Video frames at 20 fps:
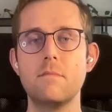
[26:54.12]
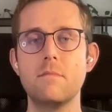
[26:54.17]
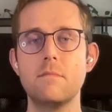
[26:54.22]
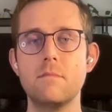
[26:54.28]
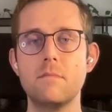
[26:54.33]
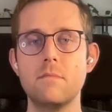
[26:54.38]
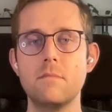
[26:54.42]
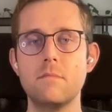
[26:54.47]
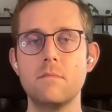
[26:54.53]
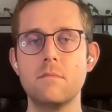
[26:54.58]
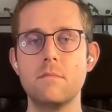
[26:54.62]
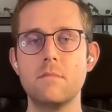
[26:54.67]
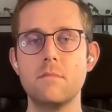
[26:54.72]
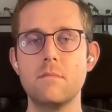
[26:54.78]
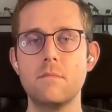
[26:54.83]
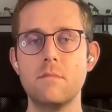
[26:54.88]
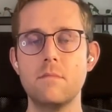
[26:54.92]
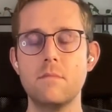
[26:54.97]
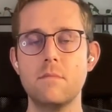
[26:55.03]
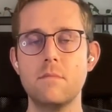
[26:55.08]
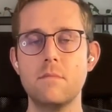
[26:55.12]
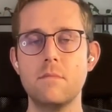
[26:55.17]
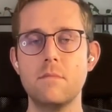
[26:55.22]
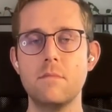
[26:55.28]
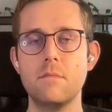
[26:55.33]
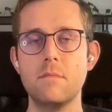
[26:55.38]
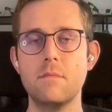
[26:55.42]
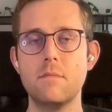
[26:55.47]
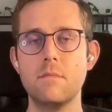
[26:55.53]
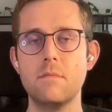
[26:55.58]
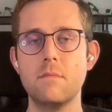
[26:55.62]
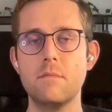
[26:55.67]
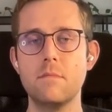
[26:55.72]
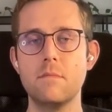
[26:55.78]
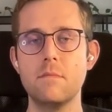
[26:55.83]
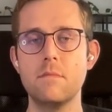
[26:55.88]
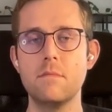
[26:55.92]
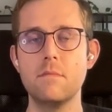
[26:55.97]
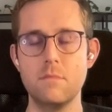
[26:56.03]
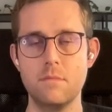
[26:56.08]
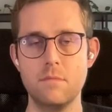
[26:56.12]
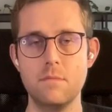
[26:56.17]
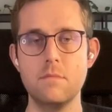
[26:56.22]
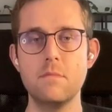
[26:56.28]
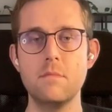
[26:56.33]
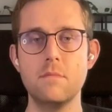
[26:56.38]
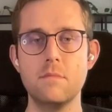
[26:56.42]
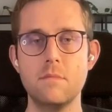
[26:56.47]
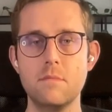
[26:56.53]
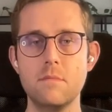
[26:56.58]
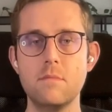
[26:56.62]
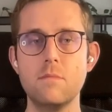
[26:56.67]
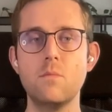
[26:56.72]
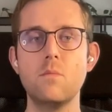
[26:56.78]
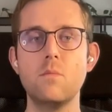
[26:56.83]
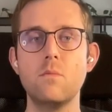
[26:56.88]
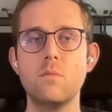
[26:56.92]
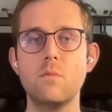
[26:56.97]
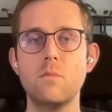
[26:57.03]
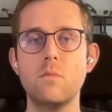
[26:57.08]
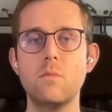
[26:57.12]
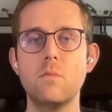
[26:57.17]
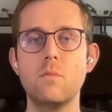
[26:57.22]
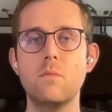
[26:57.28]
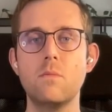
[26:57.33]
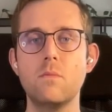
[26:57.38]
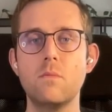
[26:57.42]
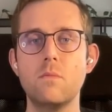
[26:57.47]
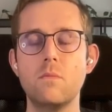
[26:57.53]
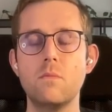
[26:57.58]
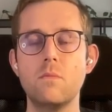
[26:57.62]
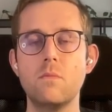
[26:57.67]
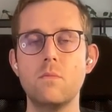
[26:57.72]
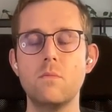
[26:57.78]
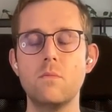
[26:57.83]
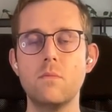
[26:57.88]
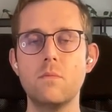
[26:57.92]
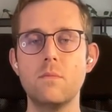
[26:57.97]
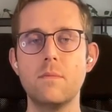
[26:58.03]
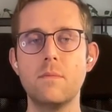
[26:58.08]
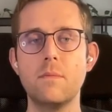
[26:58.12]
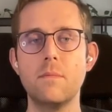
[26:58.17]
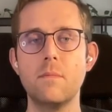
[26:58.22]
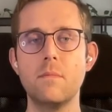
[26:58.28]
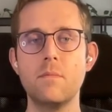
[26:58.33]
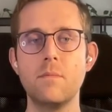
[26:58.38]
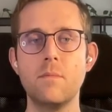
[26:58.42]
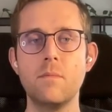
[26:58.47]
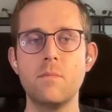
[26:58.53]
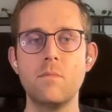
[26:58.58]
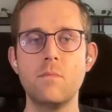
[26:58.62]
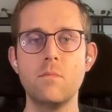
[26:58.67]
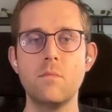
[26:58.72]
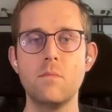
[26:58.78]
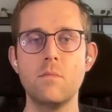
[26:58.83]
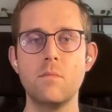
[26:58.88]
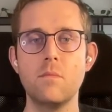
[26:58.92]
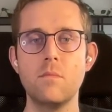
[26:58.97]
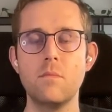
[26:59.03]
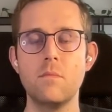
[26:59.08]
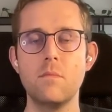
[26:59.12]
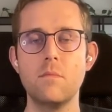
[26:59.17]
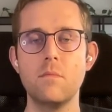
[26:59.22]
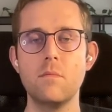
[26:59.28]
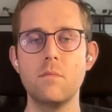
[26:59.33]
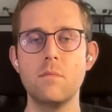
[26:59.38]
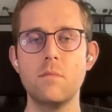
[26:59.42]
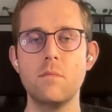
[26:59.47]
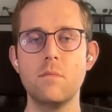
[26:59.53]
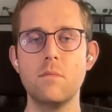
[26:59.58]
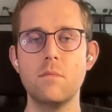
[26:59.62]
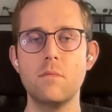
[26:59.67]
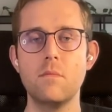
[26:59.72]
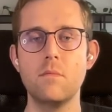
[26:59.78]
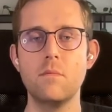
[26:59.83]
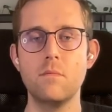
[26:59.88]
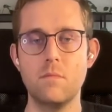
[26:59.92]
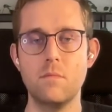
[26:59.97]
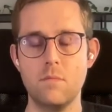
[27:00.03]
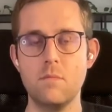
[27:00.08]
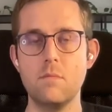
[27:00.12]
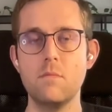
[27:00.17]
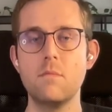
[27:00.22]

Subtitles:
The person shown says nothing.